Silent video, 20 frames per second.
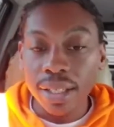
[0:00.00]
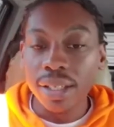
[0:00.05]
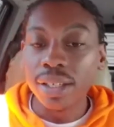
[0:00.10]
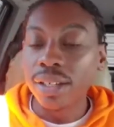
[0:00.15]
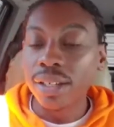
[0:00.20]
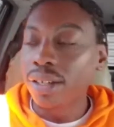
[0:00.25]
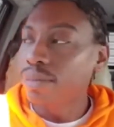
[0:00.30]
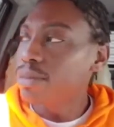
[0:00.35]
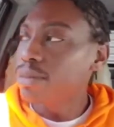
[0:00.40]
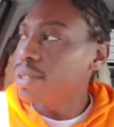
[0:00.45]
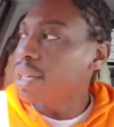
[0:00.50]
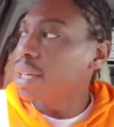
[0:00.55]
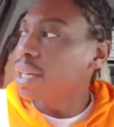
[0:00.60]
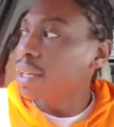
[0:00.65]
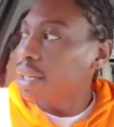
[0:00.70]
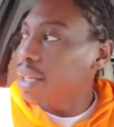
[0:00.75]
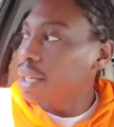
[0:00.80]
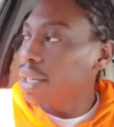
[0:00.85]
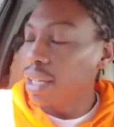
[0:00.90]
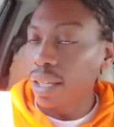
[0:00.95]
You know what I'm
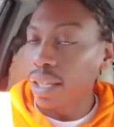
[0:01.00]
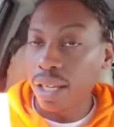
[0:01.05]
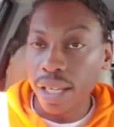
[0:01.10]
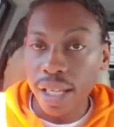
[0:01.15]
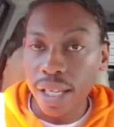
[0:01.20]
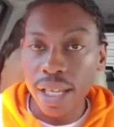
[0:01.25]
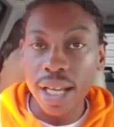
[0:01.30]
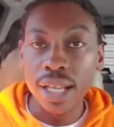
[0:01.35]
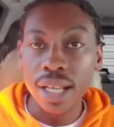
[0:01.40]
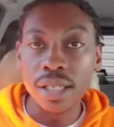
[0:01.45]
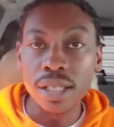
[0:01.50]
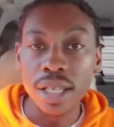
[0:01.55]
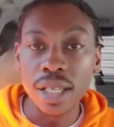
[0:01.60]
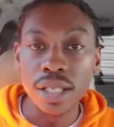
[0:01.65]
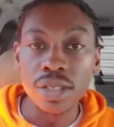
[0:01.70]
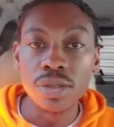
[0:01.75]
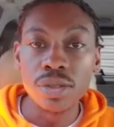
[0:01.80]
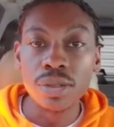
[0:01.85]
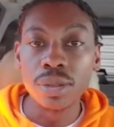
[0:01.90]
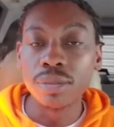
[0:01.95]
saying? And God
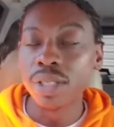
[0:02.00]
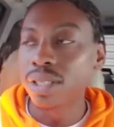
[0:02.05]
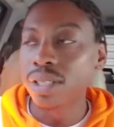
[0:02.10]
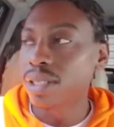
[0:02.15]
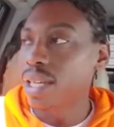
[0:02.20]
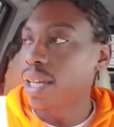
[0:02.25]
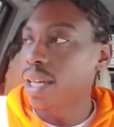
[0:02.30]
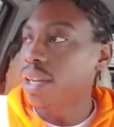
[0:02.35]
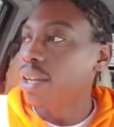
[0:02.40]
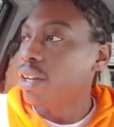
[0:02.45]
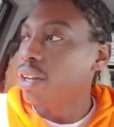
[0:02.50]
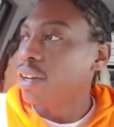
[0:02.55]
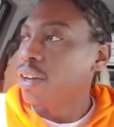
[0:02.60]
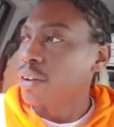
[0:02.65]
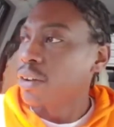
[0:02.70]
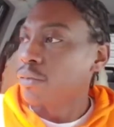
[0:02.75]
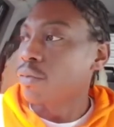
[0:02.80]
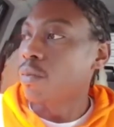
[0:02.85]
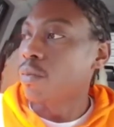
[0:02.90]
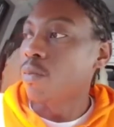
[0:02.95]
said to him, he said,
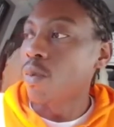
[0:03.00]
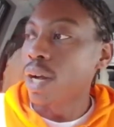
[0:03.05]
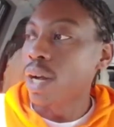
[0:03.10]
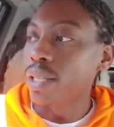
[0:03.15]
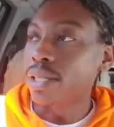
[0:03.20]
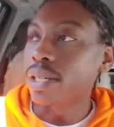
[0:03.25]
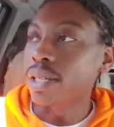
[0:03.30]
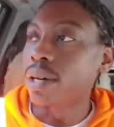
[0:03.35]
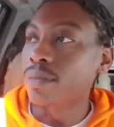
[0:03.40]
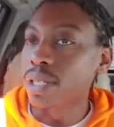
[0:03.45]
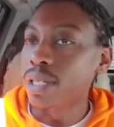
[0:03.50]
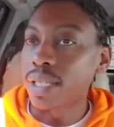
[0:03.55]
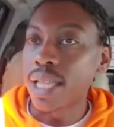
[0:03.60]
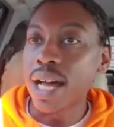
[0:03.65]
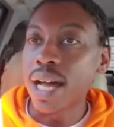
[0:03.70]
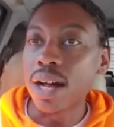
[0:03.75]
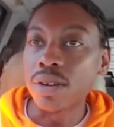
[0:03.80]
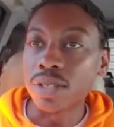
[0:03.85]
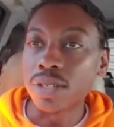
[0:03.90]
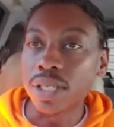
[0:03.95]
from whence comest
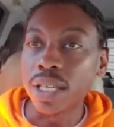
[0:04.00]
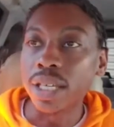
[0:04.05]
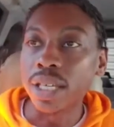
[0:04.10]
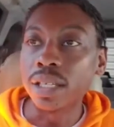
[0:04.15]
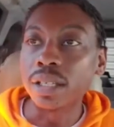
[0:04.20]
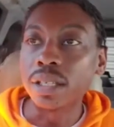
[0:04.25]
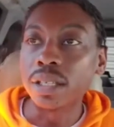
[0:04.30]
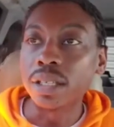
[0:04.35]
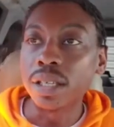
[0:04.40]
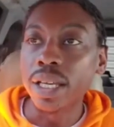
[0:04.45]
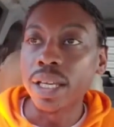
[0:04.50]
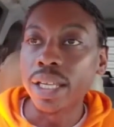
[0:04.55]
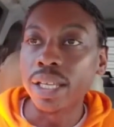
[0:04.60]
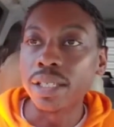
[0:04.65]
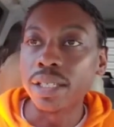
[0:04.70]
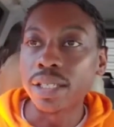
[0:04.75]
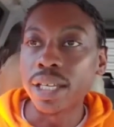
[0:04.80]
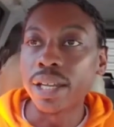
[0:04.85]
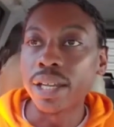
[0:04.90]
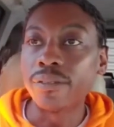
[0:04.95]
thou, Satan? And
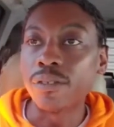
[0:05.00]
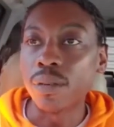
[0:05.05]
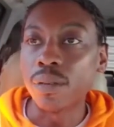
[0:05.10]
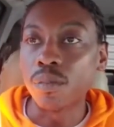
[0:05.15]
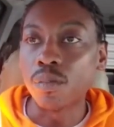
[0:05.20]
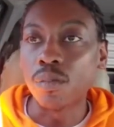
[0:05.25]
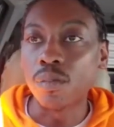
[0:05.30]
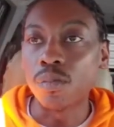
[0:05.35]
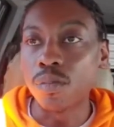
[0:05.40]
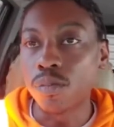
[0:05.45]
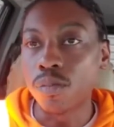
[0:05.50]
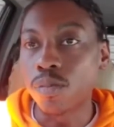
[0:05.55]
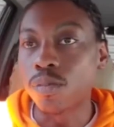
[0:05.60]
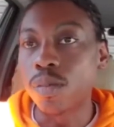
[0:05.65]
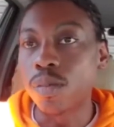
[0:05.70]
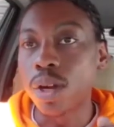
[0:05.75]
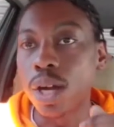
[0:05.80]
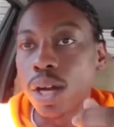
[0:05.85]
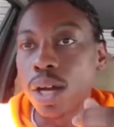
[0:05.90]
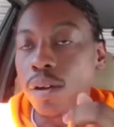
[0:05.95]
he said, from
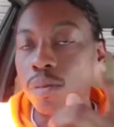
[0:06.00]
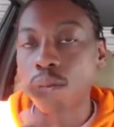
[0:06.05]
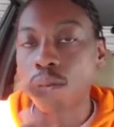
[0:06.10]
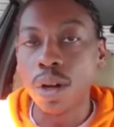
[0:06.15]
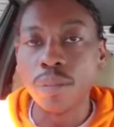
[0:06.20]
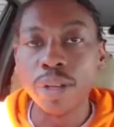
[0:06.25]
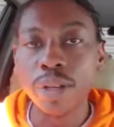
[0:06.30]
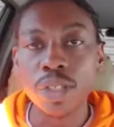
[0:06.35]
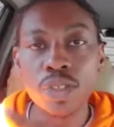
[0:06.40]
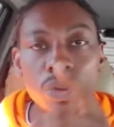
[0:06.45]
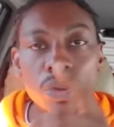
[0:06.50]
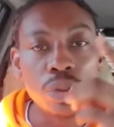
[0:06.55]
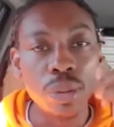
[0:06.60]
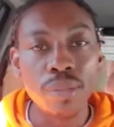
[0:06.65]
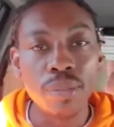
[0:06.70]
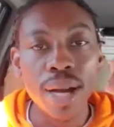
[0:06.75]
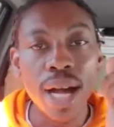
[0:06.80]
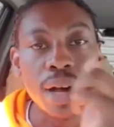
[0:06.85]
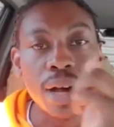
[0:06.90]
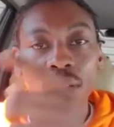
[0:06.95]
roaming to
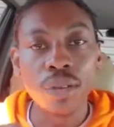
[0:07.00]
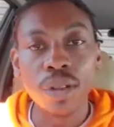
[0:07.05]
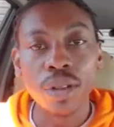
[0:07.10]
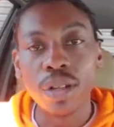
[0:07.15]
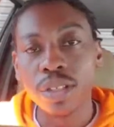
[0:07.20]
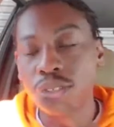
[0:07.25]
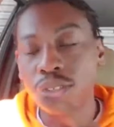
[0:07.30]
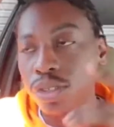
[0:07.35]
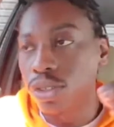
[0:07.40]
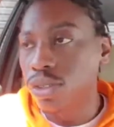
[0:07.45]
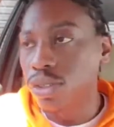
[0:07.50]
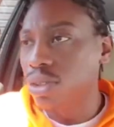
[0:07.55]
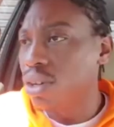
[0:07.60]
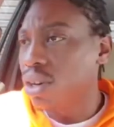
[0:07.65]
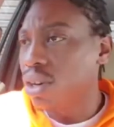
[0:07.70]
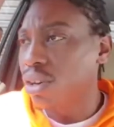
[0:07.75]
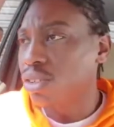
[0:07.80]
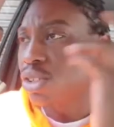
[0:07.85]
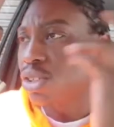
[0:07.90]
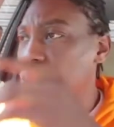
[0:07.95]

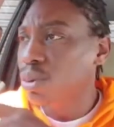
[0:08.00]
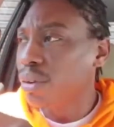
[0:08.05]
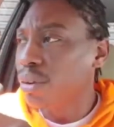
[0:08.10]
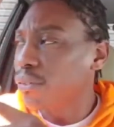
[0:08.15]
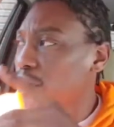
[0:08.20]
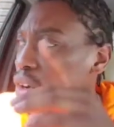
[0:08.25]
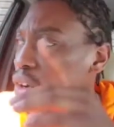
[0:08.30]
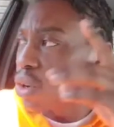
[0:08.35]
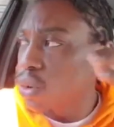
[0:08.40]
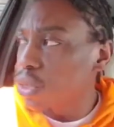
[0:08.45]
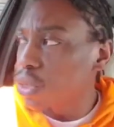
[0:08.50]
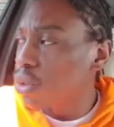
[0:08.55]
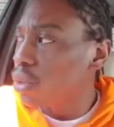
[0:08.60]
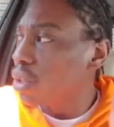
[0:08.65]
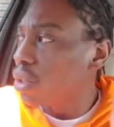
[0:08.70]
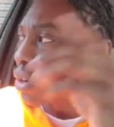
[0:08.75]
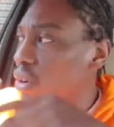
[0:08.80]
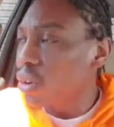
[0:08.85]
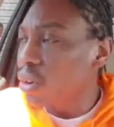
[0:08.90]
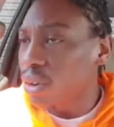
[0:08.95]
and fro through
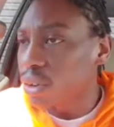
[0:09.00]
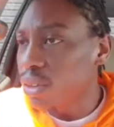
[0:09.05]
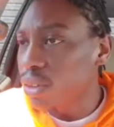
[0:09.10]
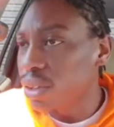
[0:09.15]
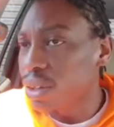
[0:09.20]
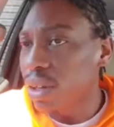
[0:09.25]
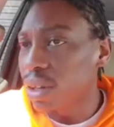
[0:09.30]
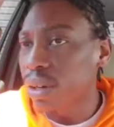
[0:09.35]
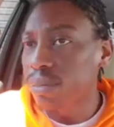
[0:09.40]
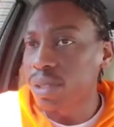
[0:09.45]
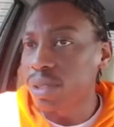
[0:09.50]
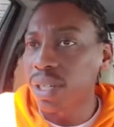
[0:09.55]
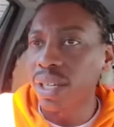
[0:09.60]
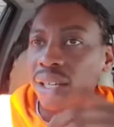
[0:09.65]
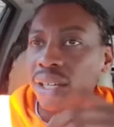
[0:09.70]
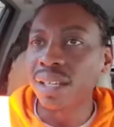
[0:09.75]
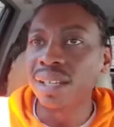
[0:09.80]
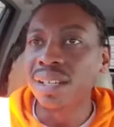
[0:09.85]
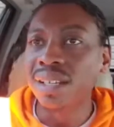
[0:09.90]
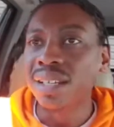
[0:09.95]
the earth. You know what I'm
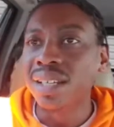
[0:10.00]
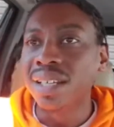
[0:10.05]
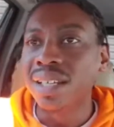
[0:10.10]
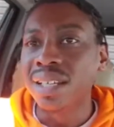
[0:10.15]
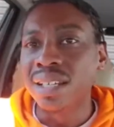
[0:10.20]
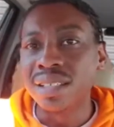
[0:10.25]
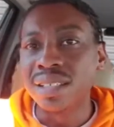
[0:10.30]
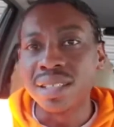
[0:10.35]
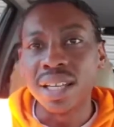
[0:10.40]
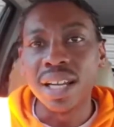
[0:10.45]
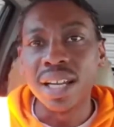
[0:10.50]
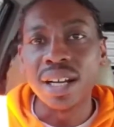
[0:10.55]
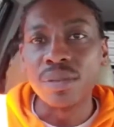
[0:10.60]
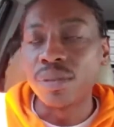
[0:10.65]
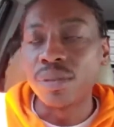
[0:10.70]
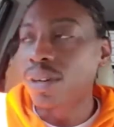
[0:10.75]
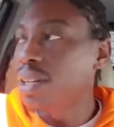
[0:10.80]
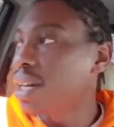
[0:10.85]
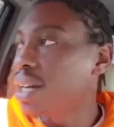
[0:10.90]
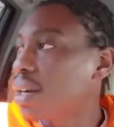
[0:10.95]
saying? He said, I
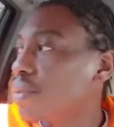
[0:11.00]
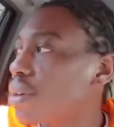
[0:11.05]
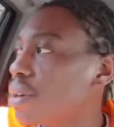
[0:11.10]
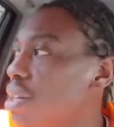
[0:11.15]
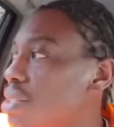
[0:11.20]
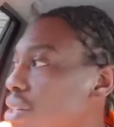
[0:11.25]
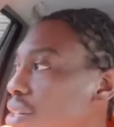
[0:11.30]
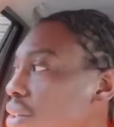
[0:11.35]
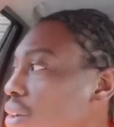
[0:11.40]
was